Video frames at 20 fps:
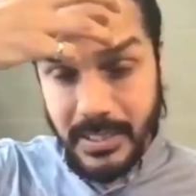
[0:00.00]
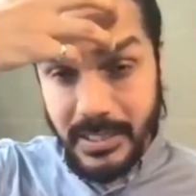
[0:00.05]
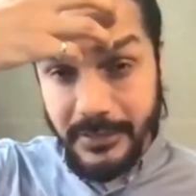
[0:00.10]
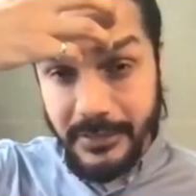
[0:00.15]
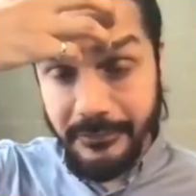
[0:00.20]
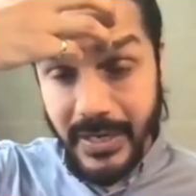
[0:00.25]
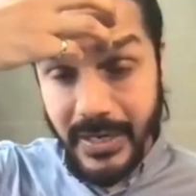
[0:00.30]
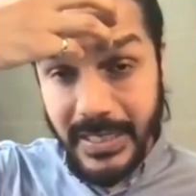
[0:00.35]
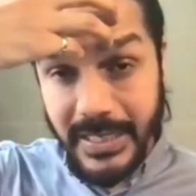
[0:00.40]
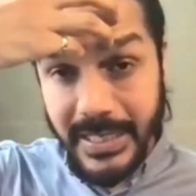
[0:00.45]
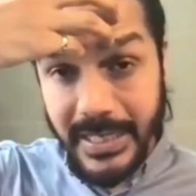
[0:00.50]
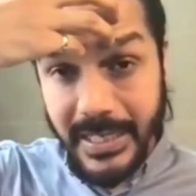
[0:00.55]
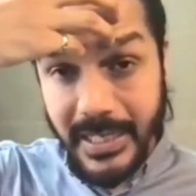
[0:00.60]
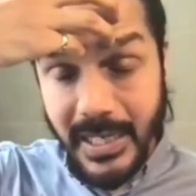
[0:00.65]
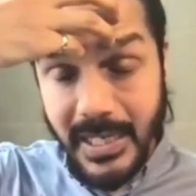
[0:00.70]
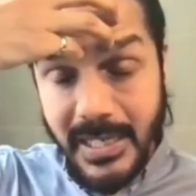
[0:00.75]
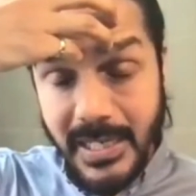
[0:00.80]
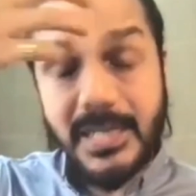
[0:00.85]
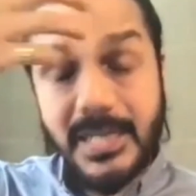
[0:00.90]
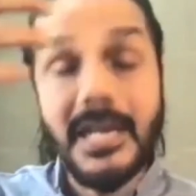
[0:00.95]
the front
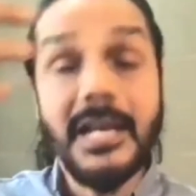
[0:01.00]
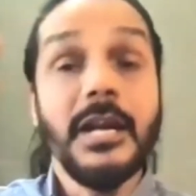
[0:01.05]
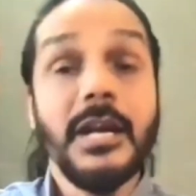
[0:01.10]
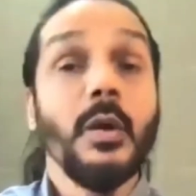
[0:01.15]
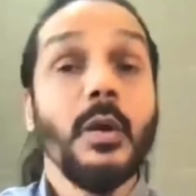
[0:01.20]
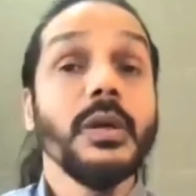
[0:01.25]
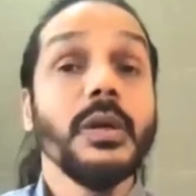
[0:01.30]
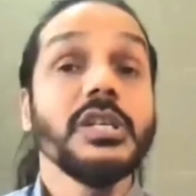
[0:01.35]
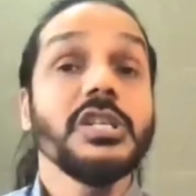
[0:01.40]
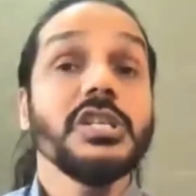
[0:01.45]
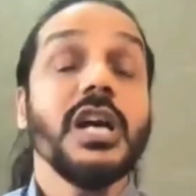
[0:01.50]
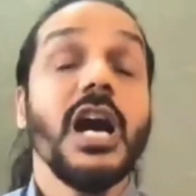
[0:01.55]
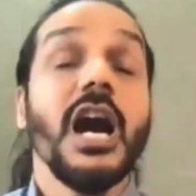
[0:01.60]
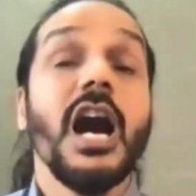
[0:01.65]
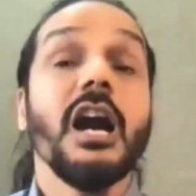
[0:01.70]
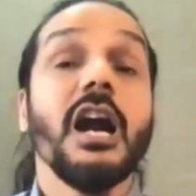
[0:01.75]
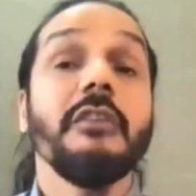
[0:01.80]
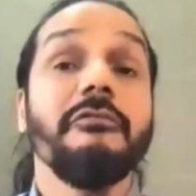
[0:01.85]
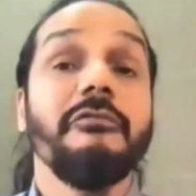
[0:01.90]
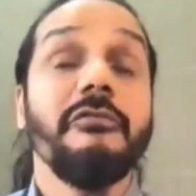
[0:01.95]
areas, which
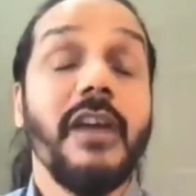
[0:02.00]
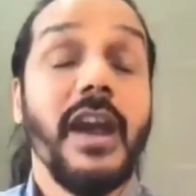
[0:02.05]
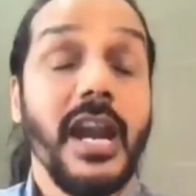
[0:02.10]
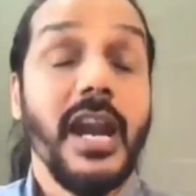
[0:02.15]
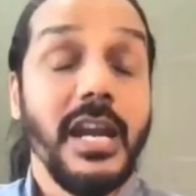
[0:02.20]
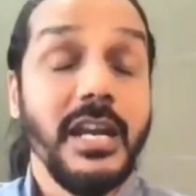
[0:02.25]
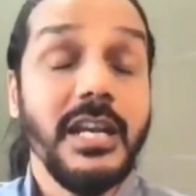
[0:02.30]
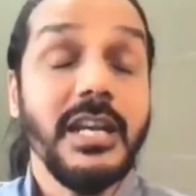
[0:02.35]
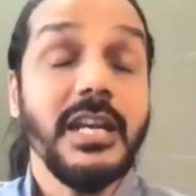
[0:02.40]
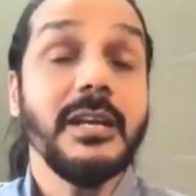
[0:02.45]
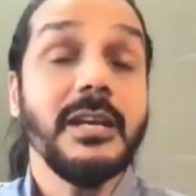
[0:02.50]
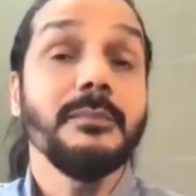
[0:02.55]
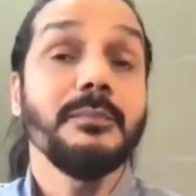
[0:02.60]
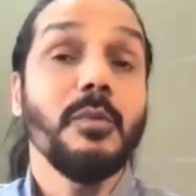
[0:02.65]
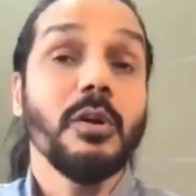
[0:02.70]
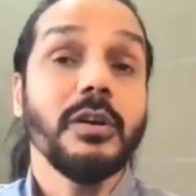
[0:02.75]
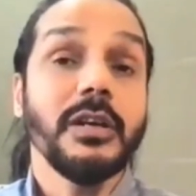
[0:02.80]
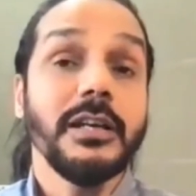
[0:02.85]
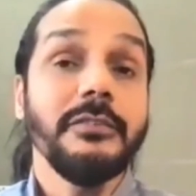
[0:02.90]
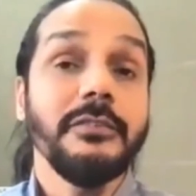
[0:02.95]
are very
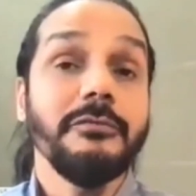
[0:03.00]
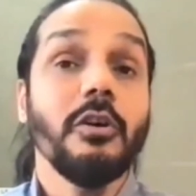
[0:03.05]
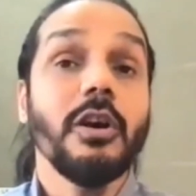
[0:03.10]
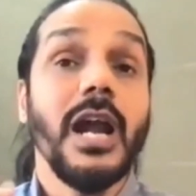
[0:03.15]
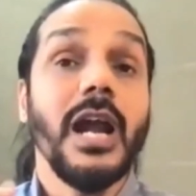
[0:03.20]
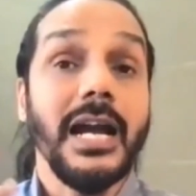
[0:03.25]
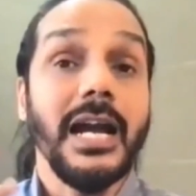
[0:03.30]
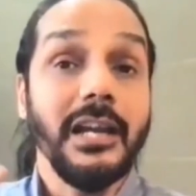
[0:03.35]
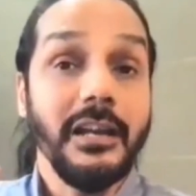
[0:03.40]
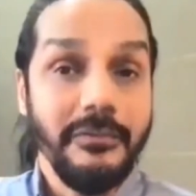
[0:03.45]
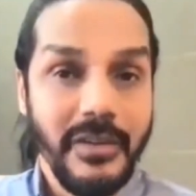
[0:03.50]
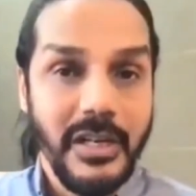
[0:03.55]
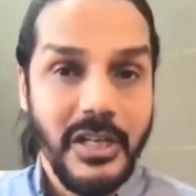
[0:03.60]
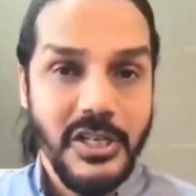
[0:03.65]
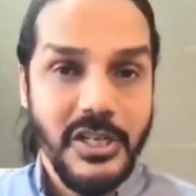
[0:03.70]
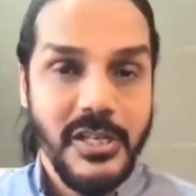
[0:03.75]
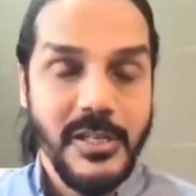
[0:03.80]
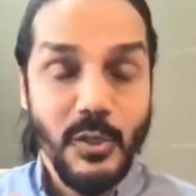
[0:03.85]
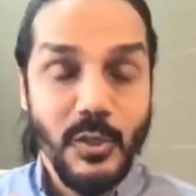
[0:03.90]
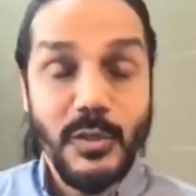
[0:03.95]
important for higher
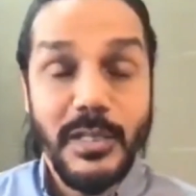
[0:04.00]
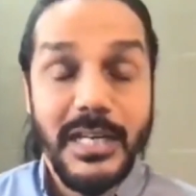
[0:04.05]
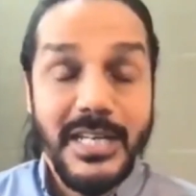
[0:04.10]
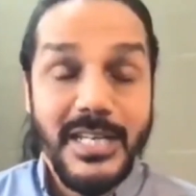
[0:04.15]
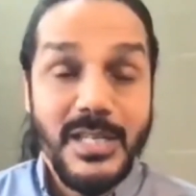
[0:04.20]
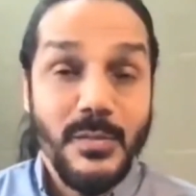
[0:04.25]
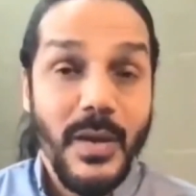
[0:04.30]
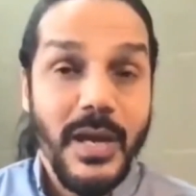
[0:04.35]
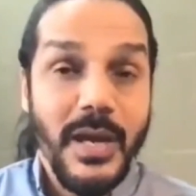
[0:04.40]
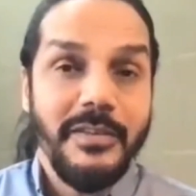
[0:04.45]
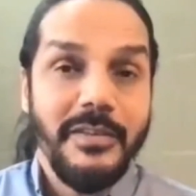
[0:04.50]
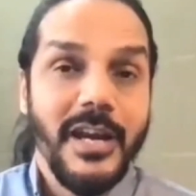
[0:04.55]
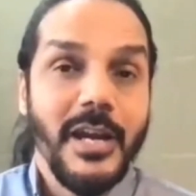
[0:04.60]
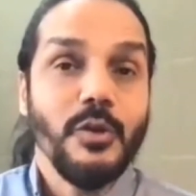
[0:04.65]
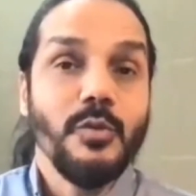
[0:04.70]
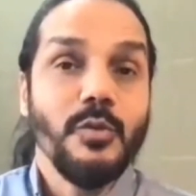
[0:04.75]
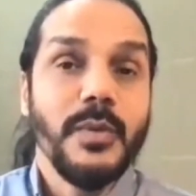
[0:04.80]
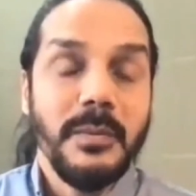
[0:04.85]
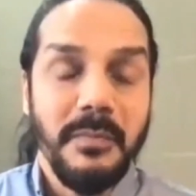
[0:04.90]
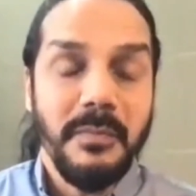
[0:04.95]
functions. That is why we are
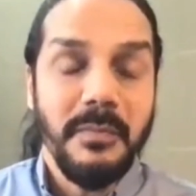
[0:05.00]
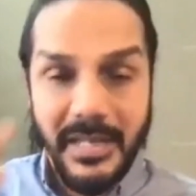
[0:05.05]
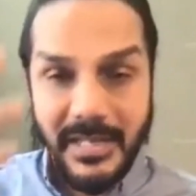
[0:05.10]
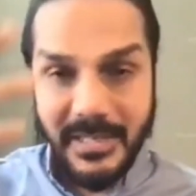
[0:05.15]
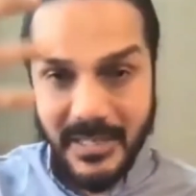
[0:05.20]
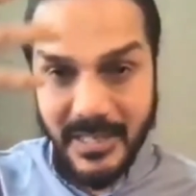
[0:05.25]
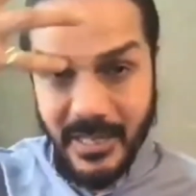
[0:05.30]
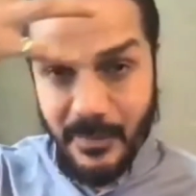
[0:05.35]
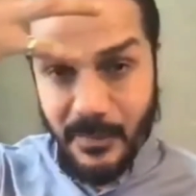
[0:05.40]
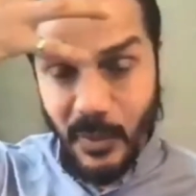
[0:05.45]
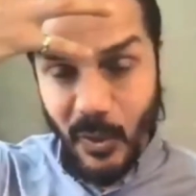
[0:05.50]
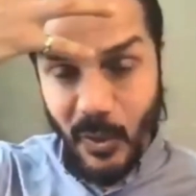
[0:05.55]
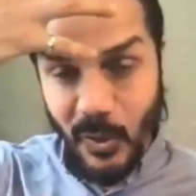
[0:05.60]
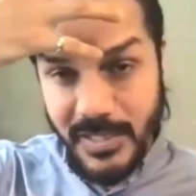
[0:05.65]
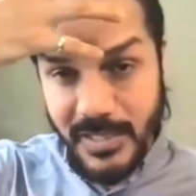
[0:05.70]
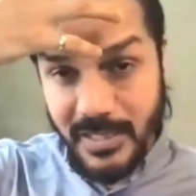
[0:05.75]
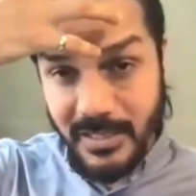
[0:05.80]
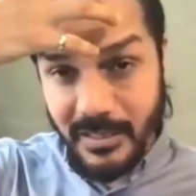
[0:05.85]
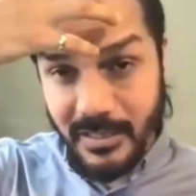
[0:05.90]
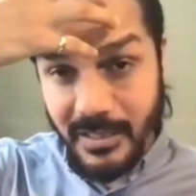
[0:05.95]
human beings,
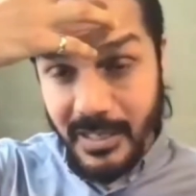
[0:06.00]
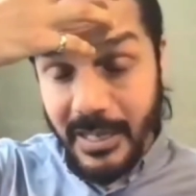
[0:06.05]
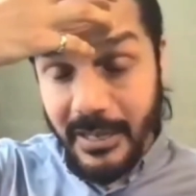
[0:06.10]
because the